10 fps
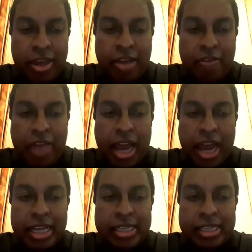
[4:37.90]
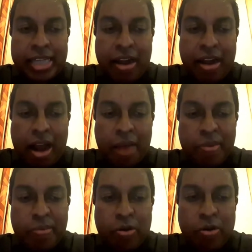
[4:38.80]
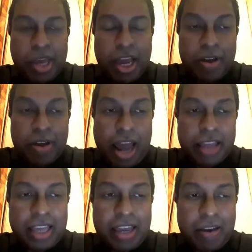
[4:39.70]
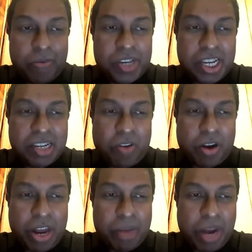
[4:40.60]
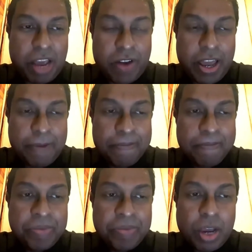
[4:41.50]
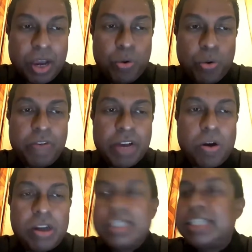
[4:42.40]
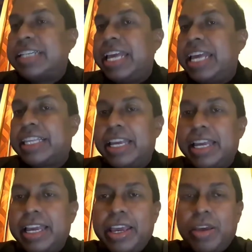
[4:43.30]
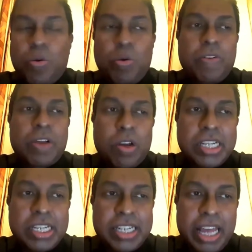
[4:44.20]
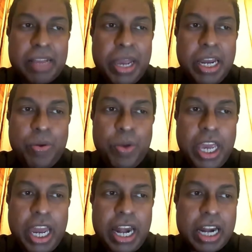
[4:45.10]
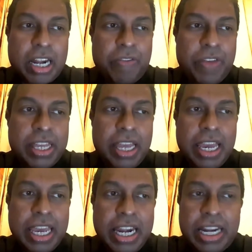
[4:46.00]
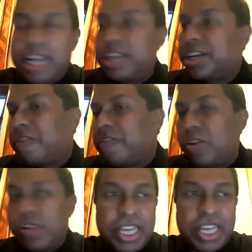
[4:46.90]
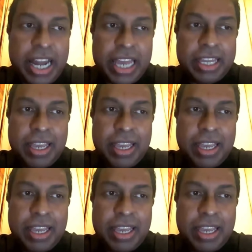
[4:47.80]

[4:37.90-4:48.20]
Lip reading: where it said culpable homicide. I think it just for very briefly, whoever causes death by doing an act with the intention of causing death,